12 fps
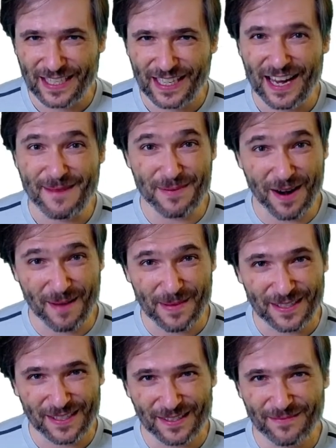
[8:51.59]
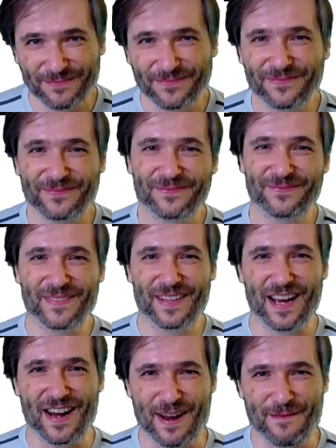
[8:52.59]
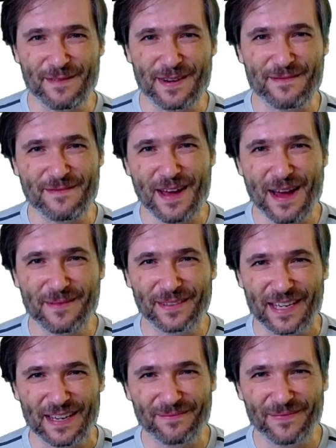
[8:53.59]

I promise. All right, Freedom Family.